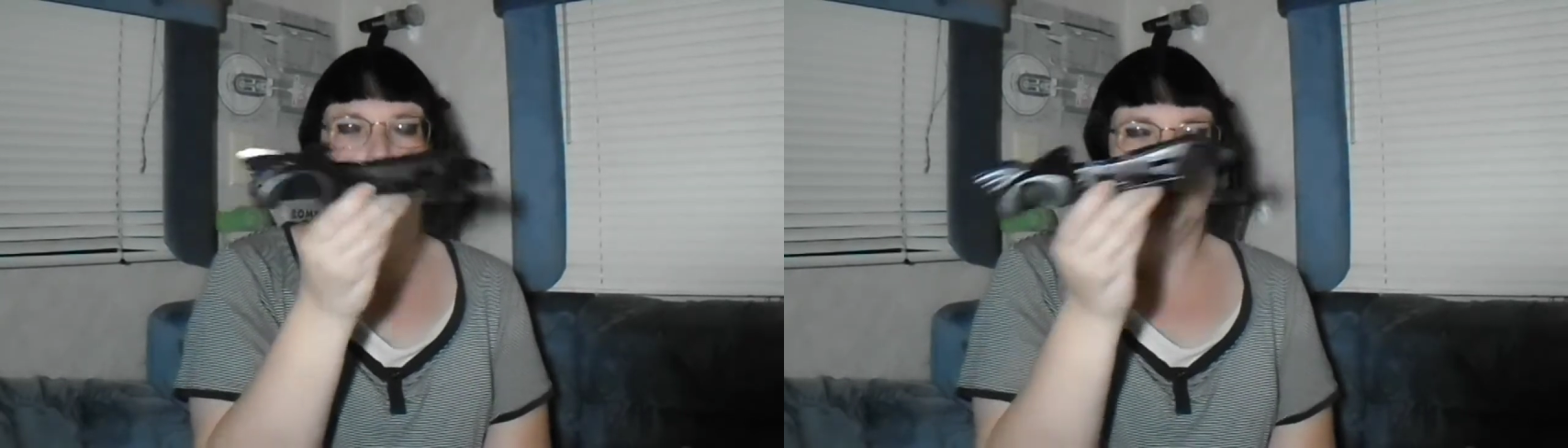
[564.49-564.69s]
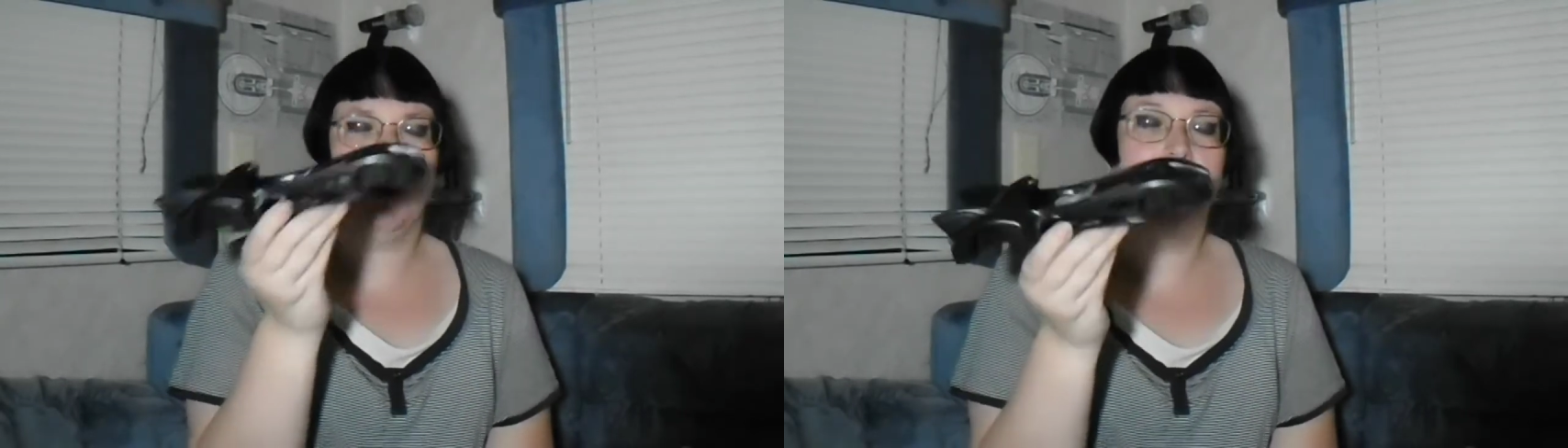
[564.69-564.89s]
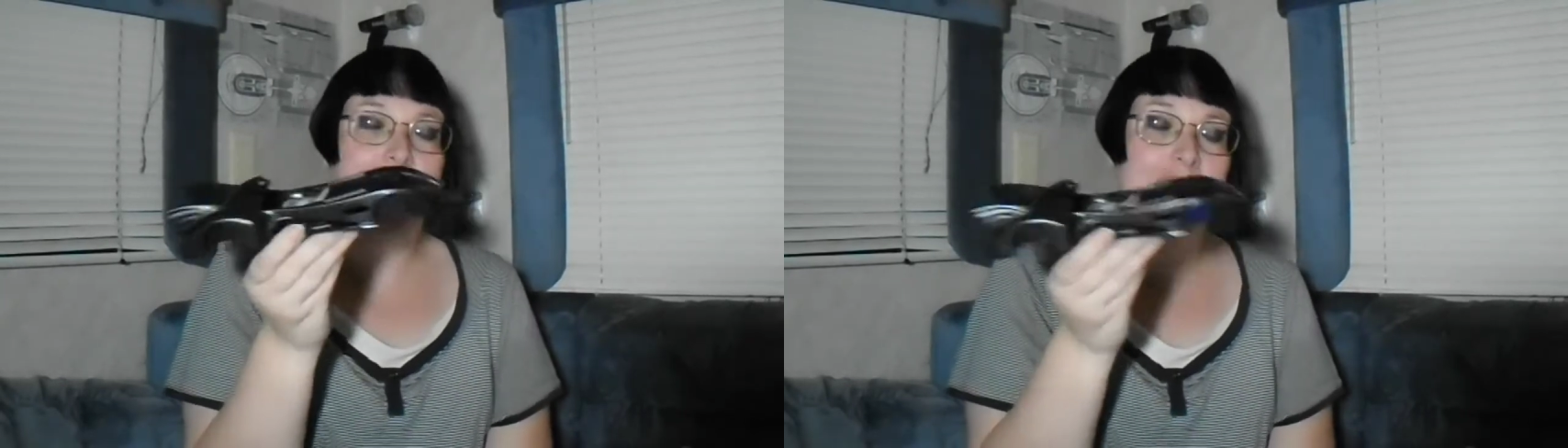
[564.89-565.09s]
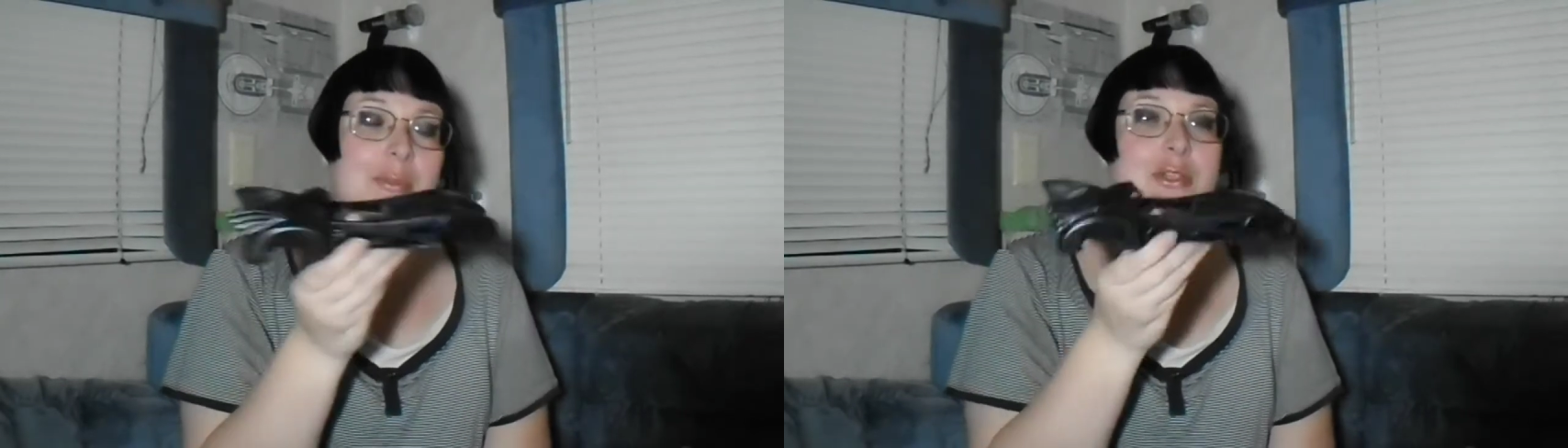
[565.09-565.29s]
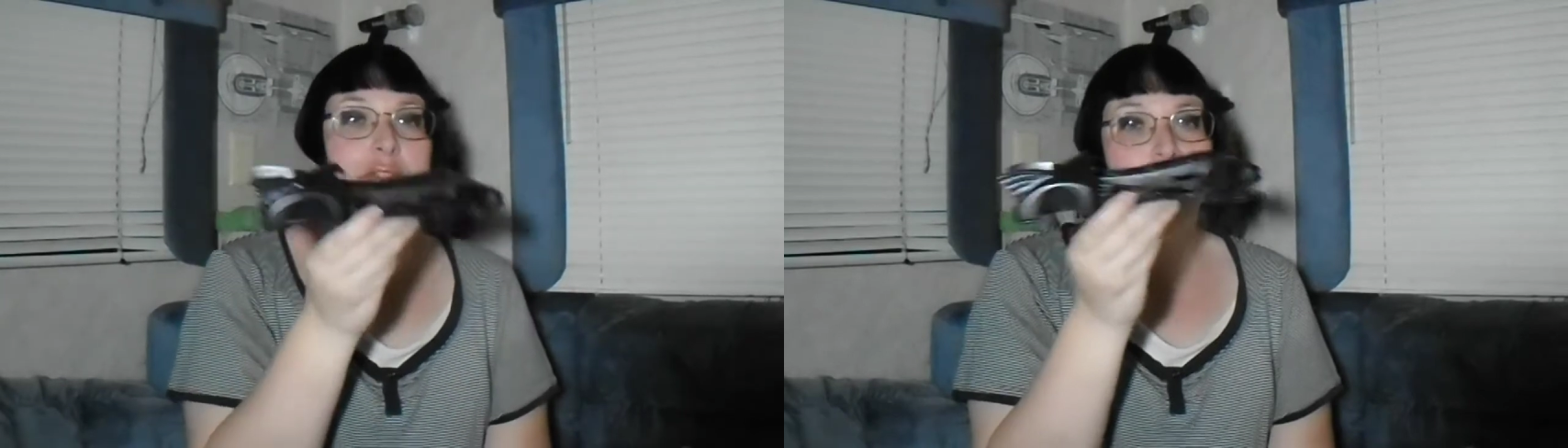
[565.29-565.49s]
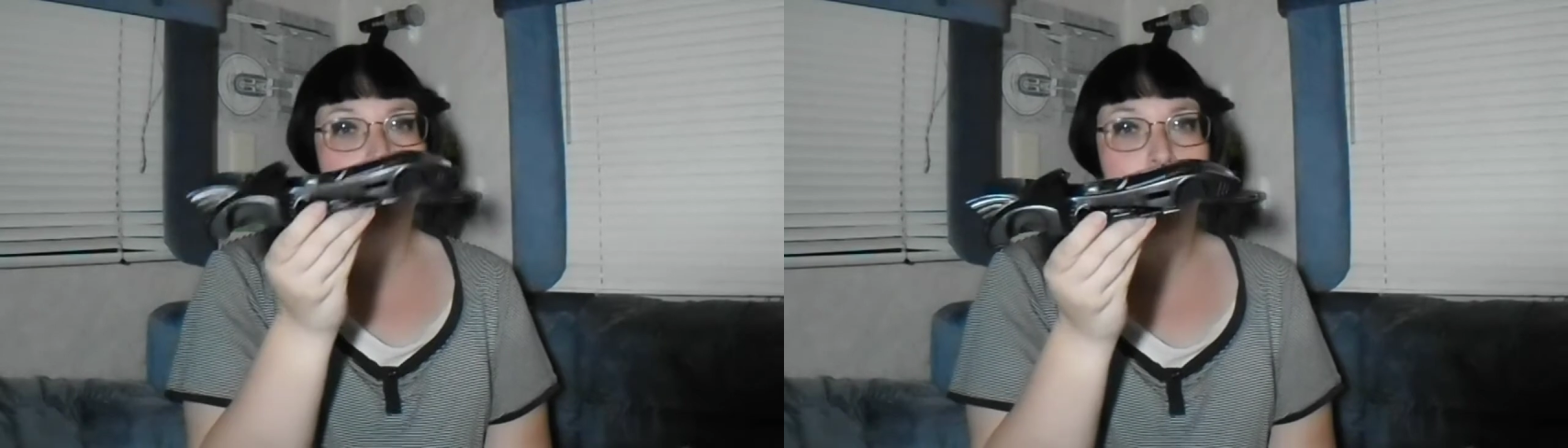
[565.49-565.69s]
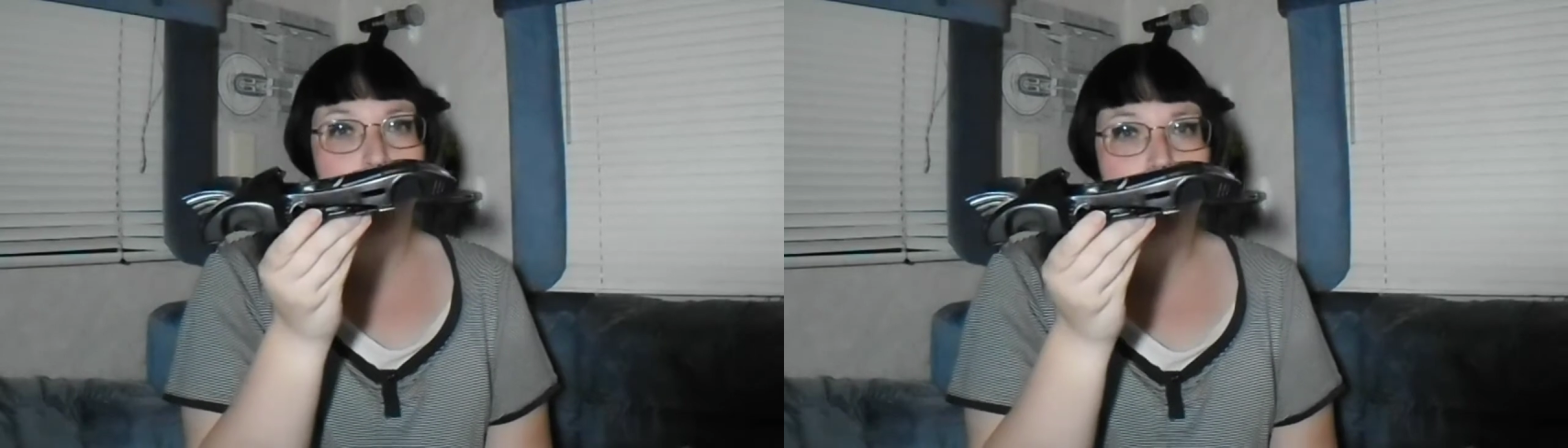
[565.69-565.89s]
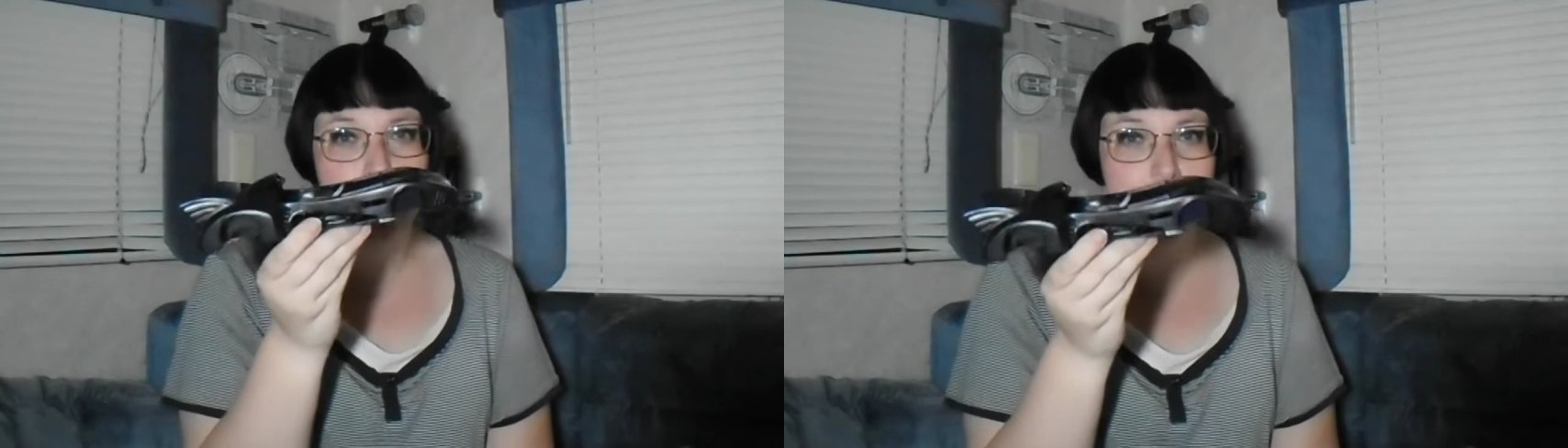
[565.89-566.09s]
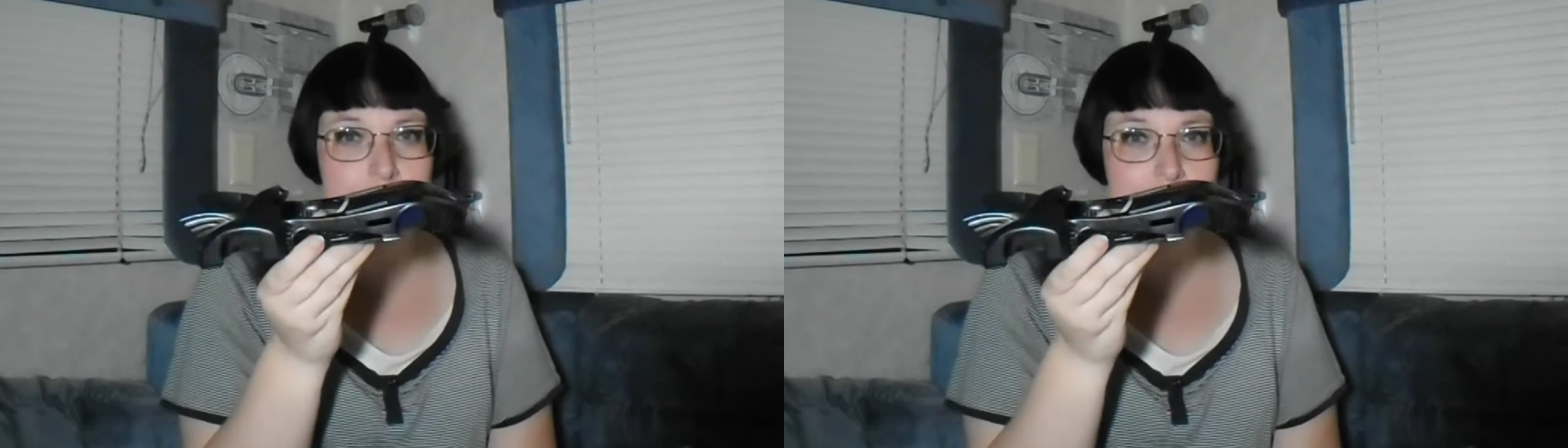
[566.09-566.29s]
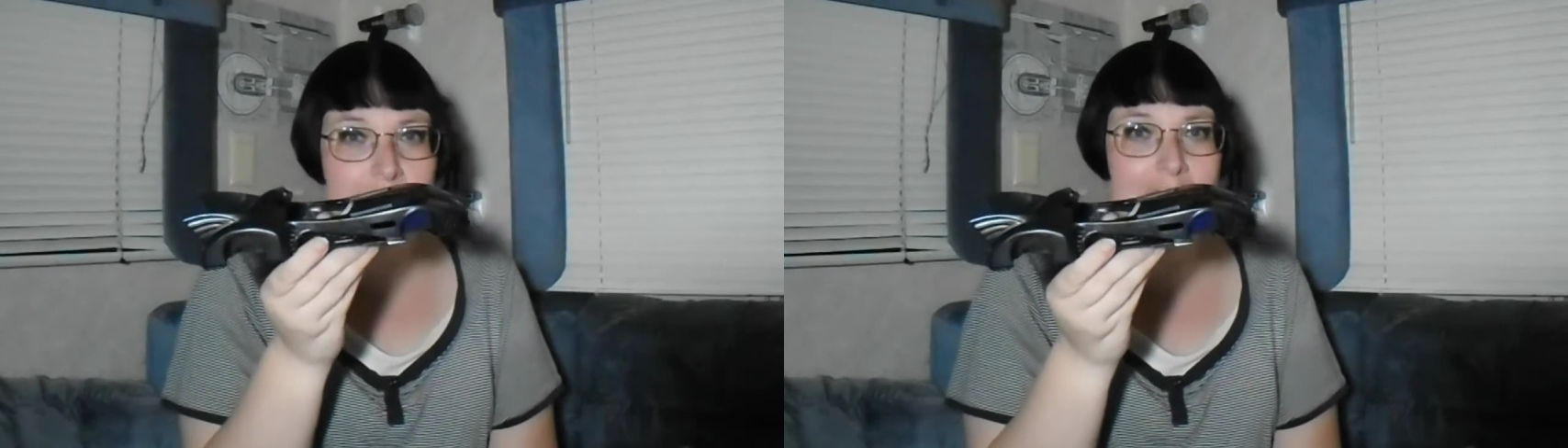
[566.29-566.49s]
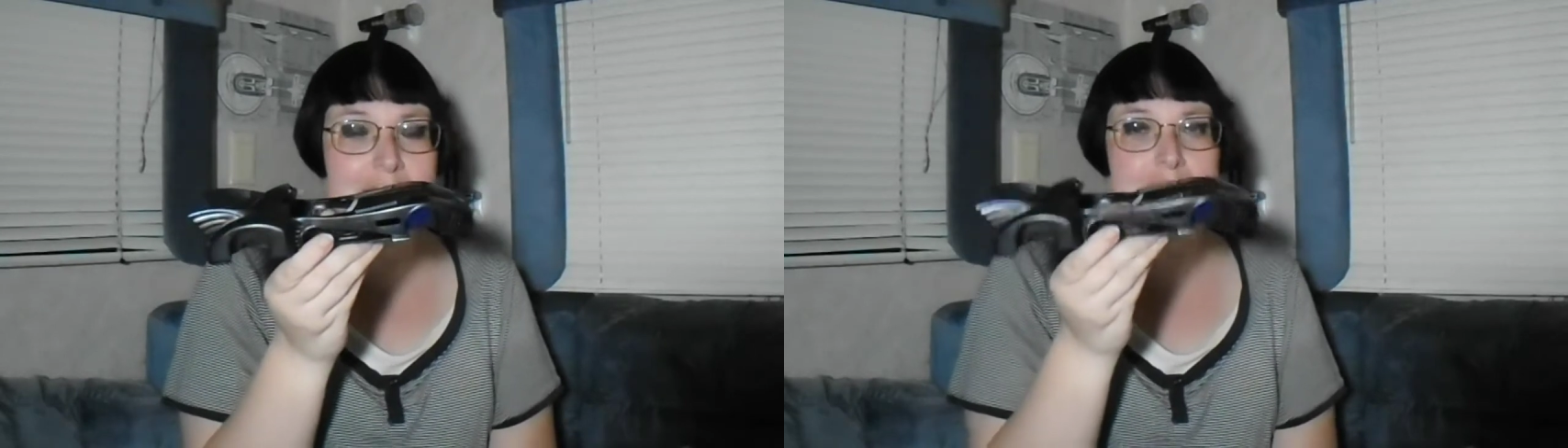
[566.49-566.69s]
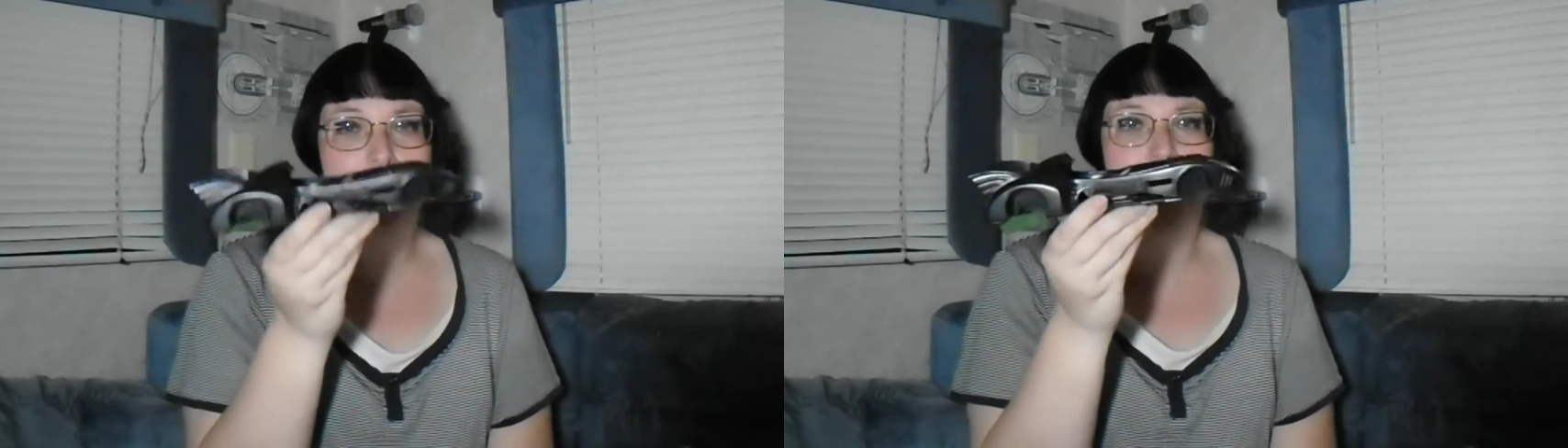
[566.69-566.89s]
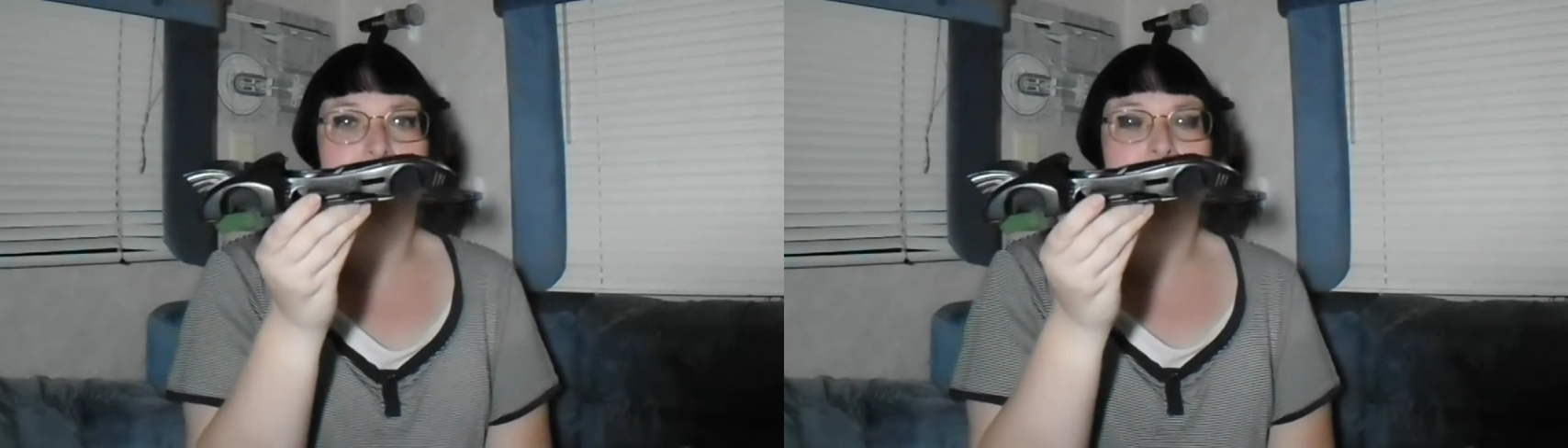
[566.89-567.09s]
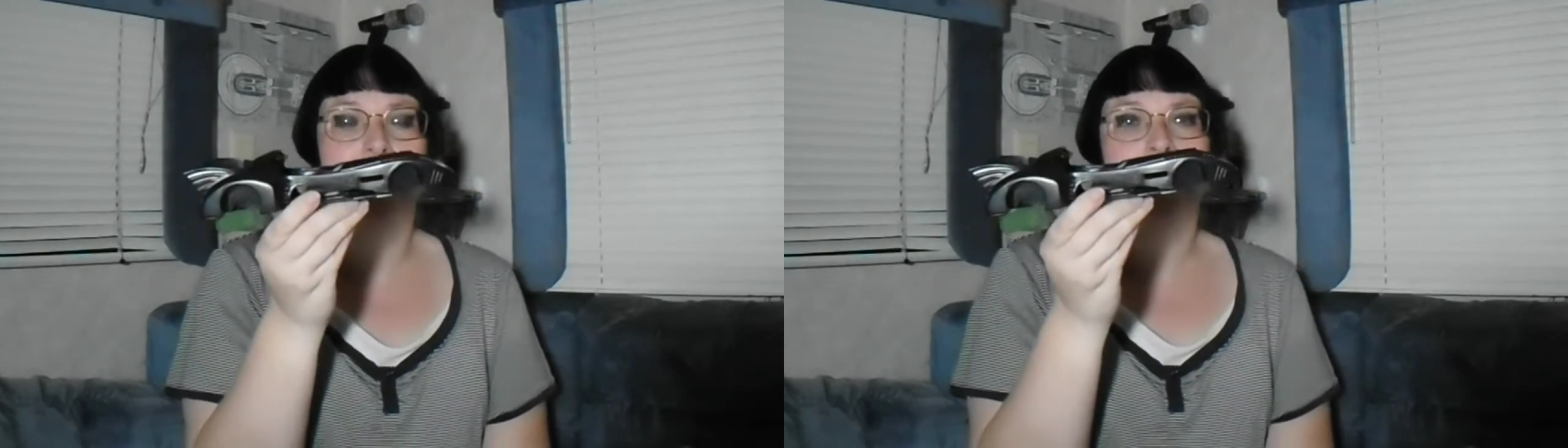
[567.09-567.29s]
well, I happen to know that Tamiya